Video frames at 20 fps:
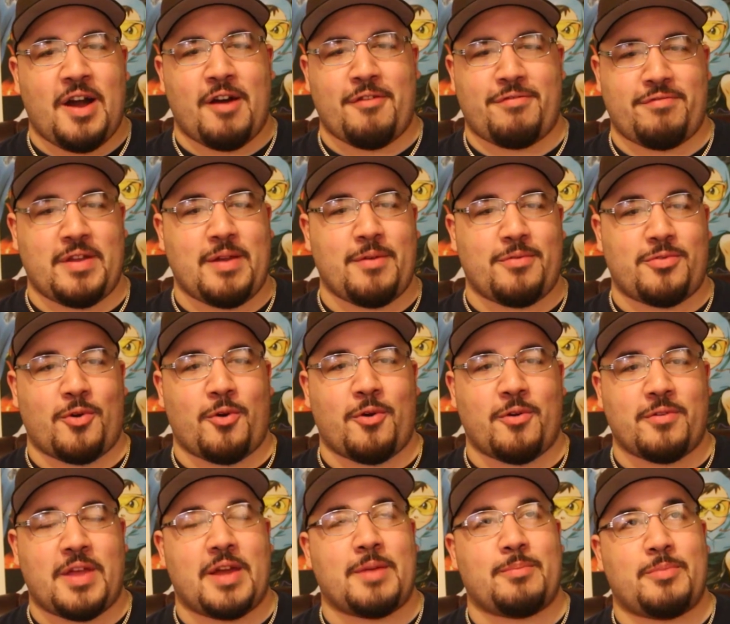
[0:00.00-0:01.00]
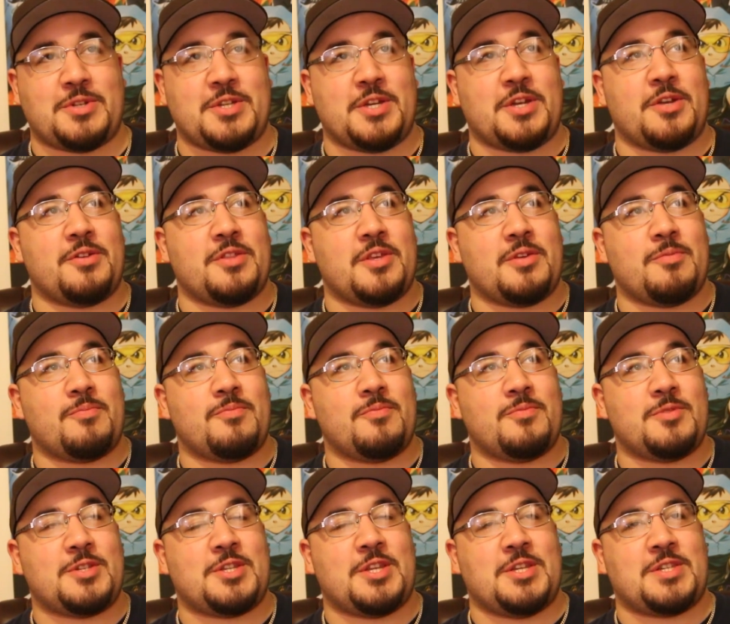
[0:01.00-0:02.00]
flamethrower that particularly
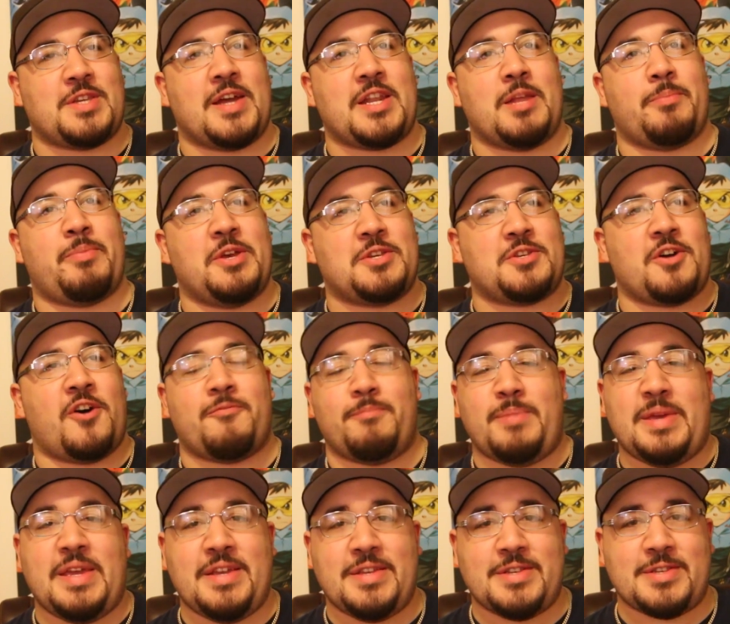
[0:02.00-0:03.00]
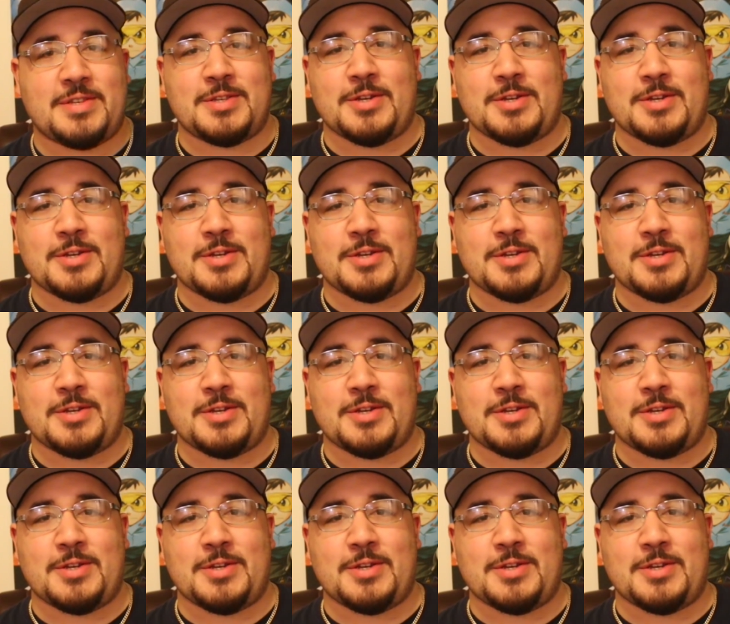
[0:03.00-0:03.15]
is designed to piss off bees,